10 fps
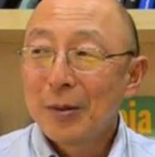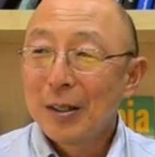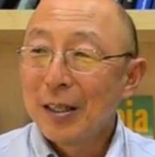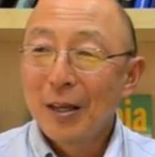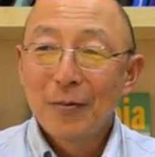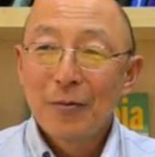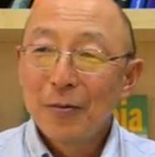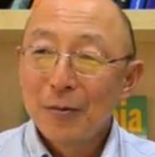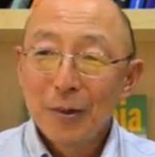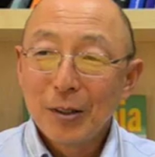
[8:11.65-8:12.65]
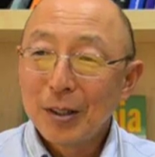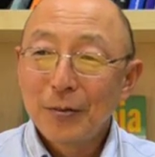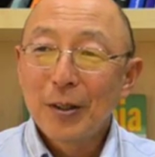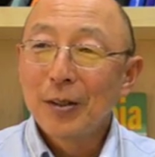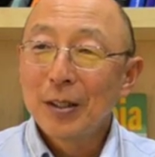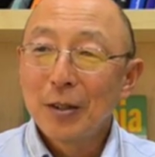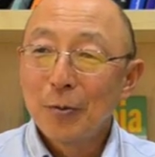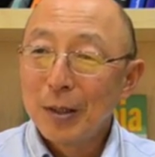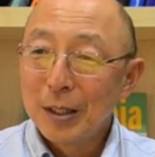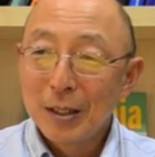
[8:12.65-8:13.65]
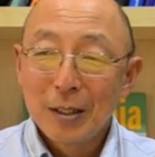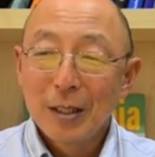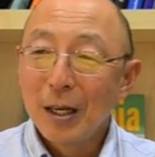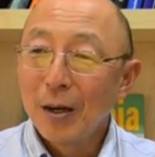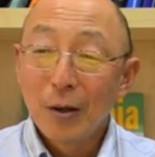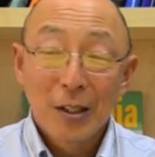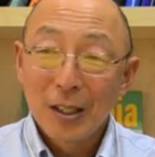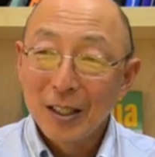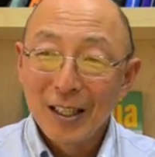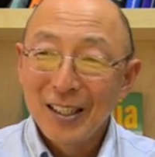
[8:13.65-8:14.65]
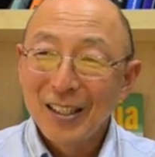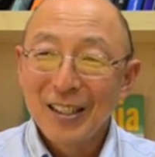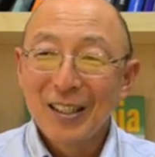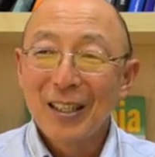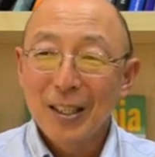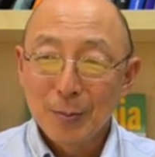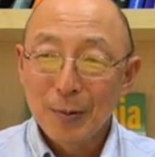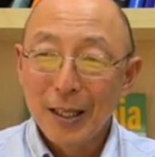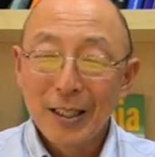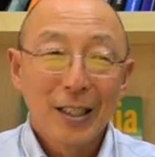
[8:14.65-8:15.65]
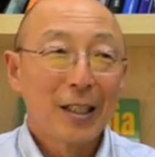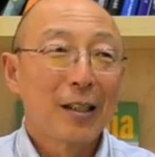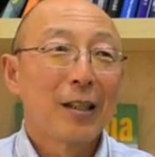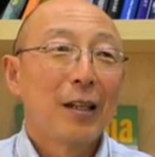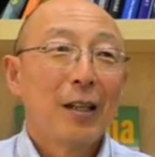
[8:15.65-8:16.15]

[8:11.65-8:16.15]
can have real difficulty with uh, articulating, explaining,